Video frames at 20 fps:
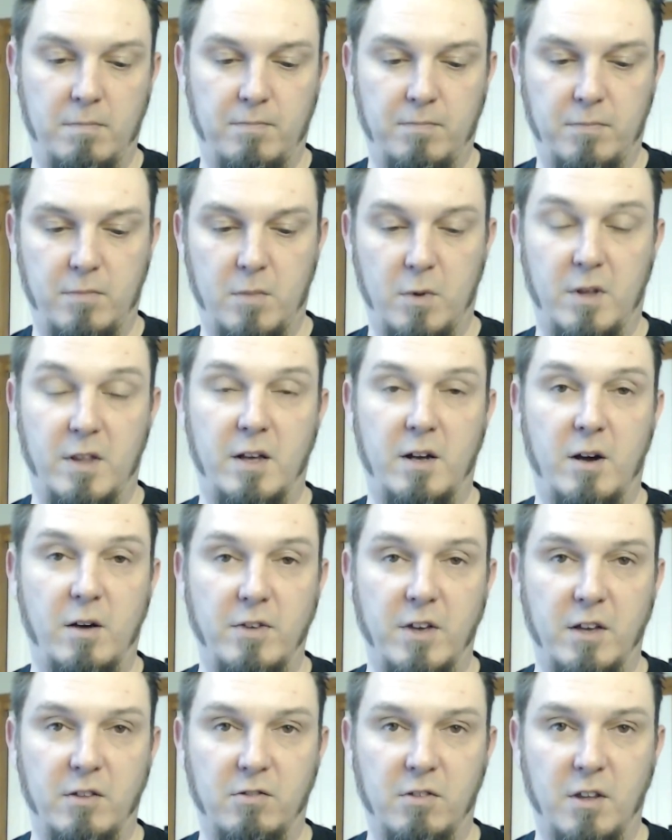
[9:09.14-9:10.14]
well,
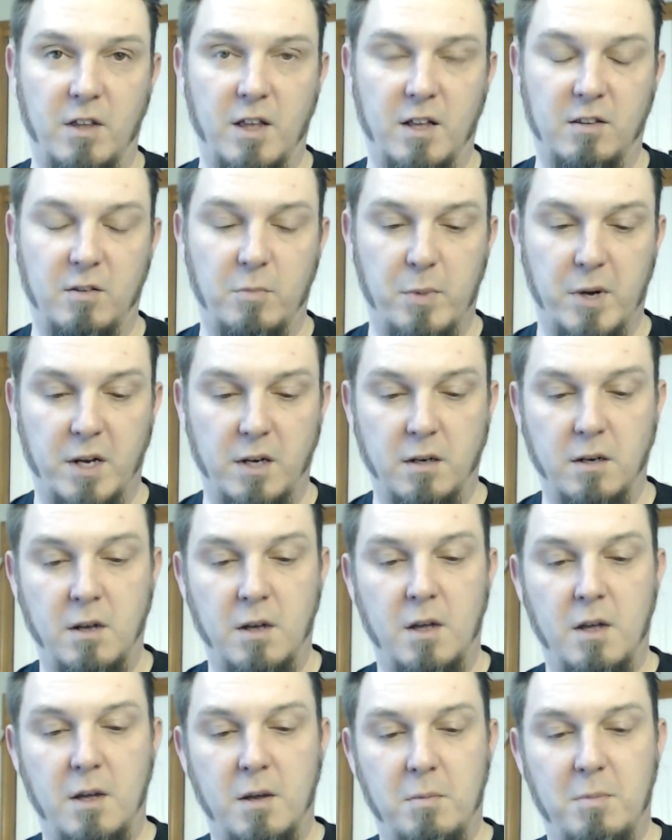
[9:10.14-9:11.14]
obviously that's a button.
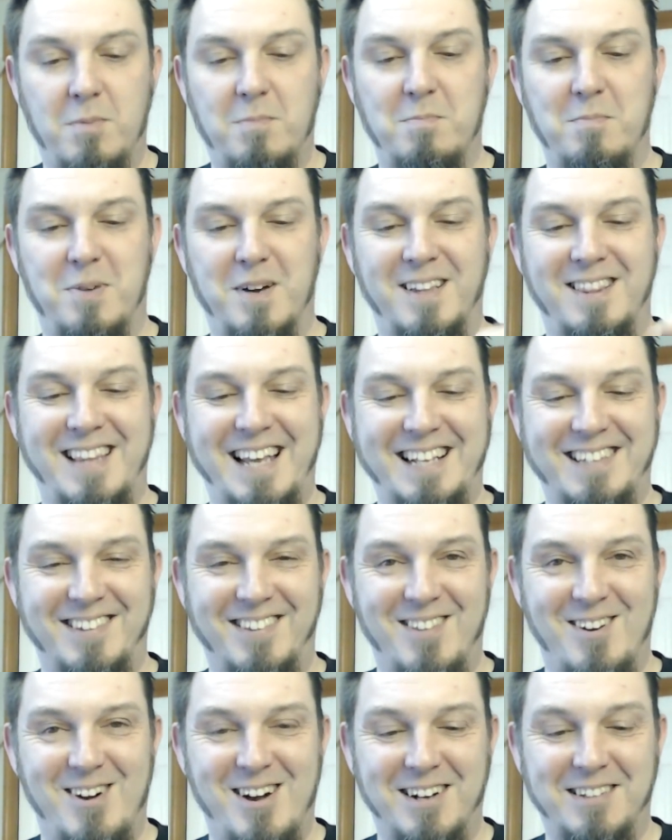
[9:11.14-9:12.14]
But that's
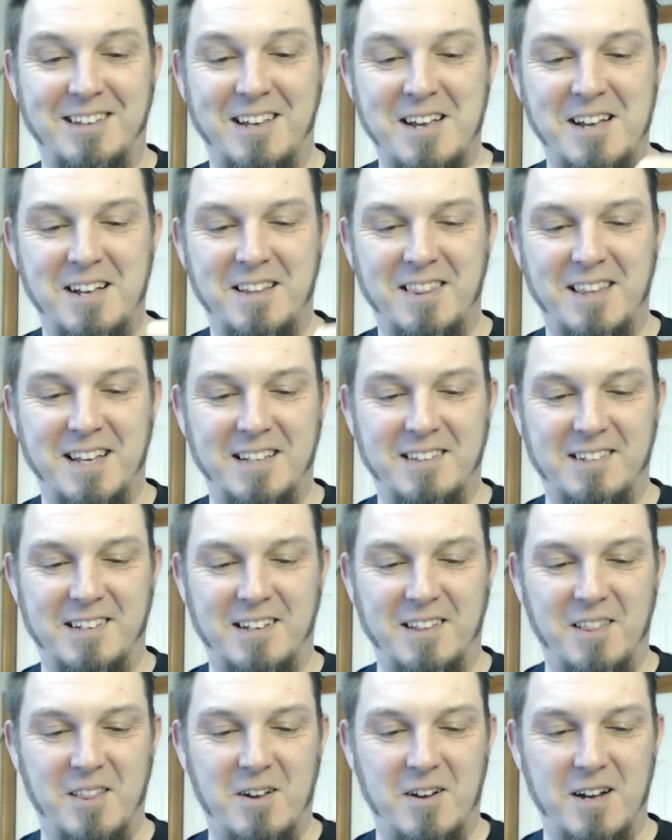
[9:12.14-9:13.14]
locked, that's
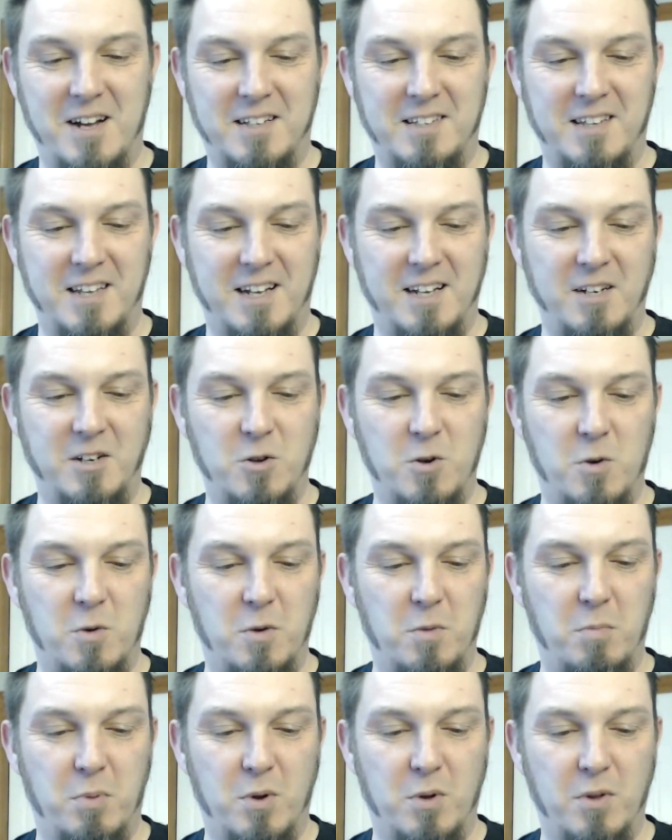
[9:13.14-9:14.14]
unlocked. You can do it
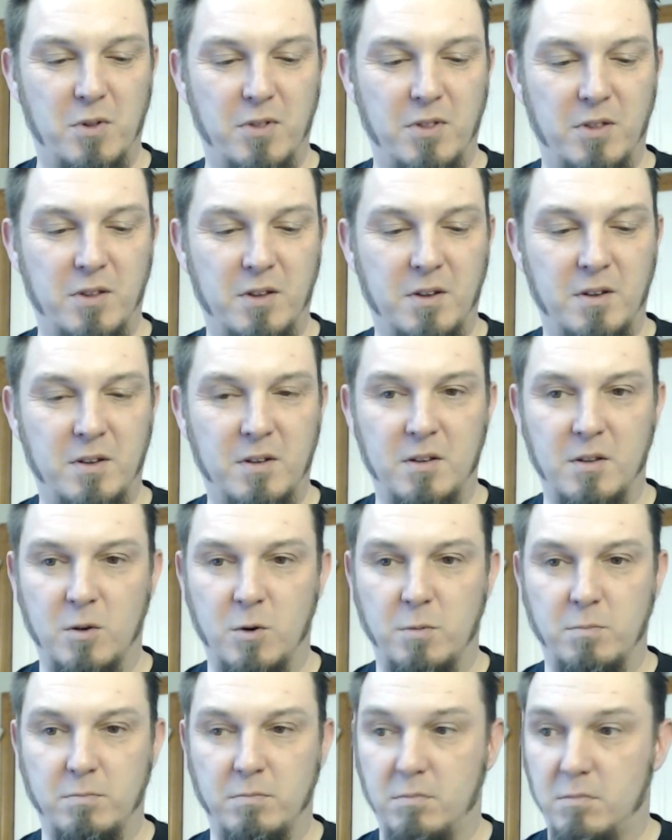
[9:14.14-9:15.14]
with both.
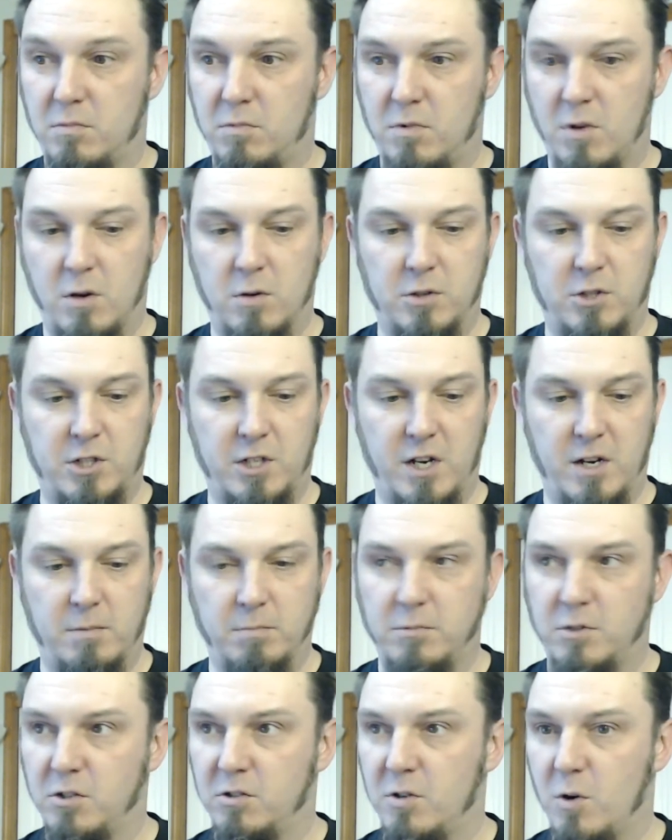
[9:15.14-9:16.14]
Oh shit,
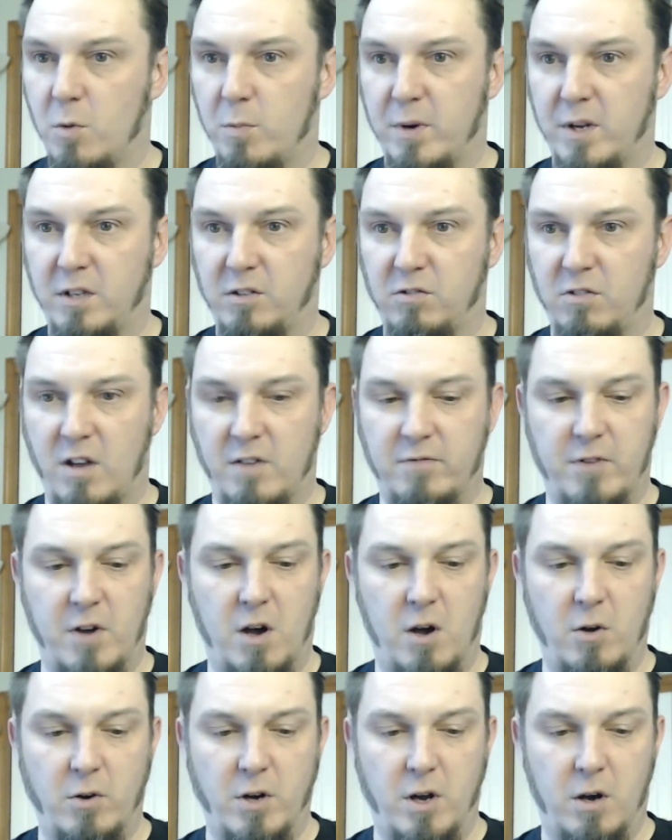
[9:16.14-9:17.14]
I'm just opening stuff.
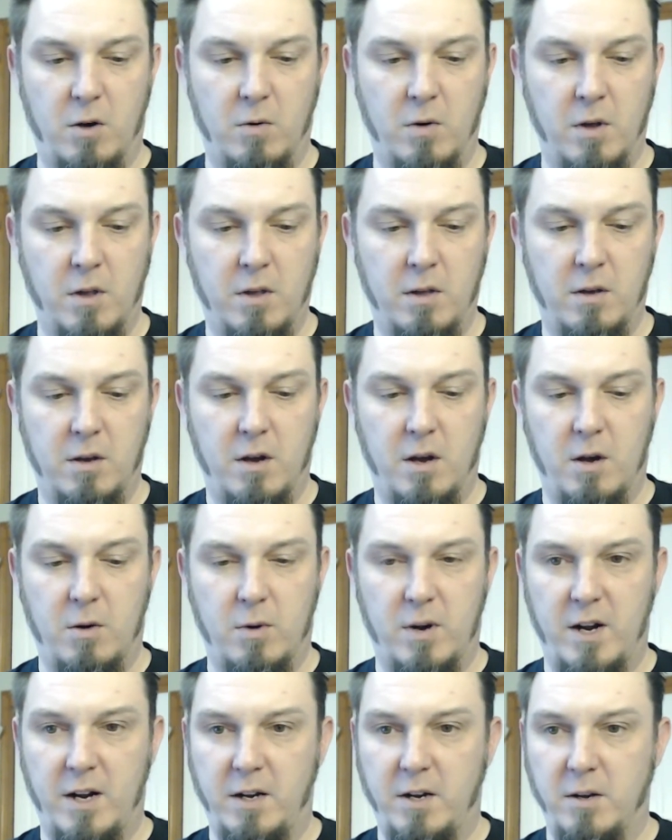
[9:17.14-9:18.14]
Oh no, oh,
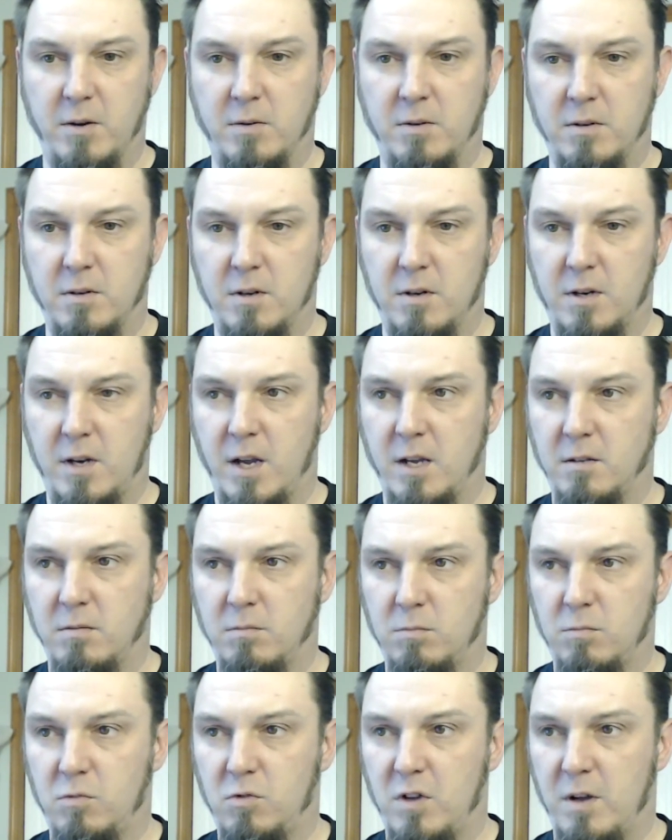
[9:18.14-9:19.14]
what did I do?
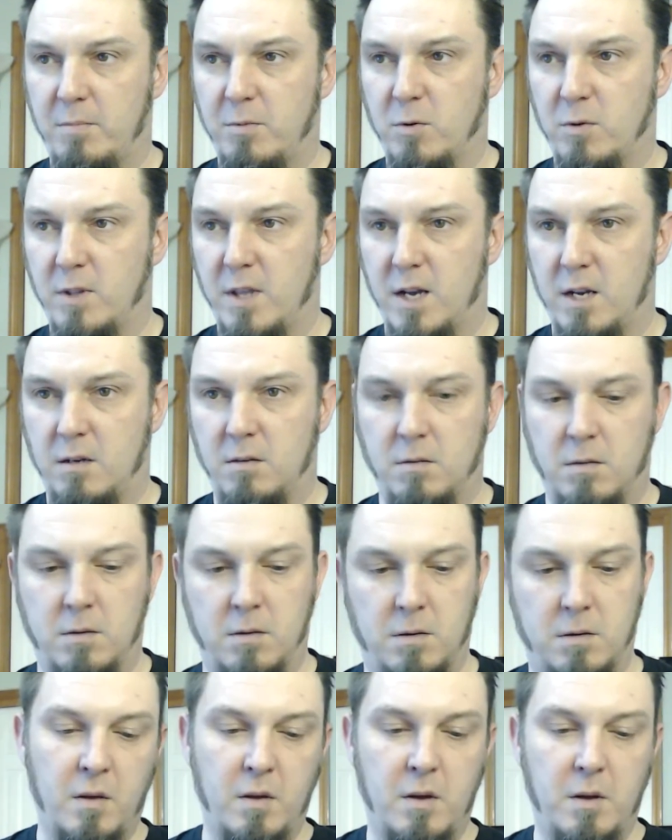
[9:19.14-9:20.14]
Okay, stop doing that.
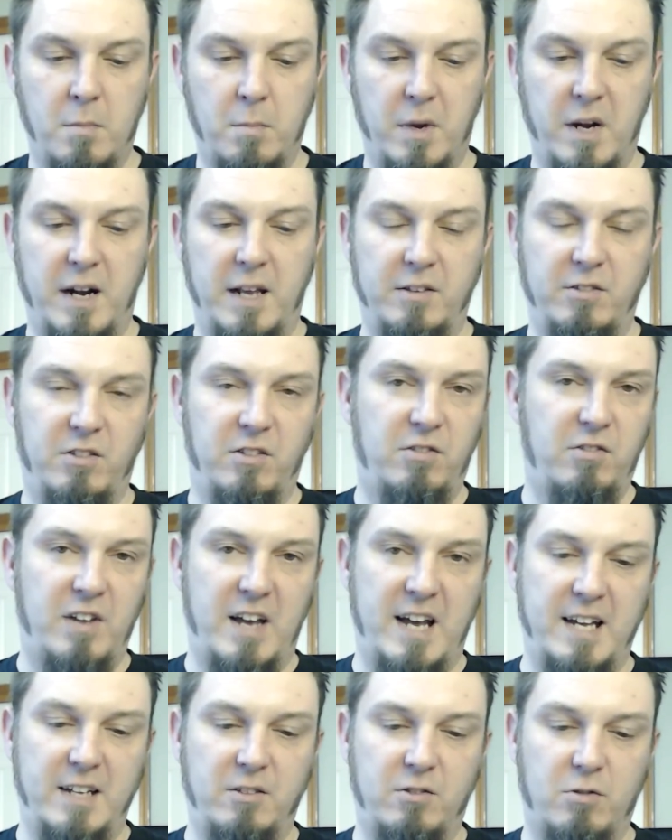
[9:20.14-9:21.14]
But as the
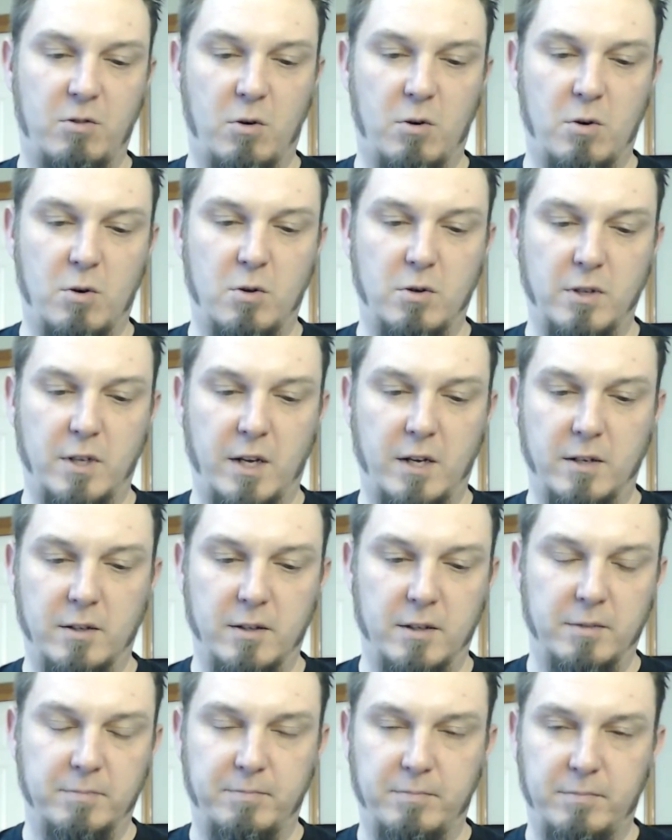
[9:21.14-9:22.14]
side scroll, you know, the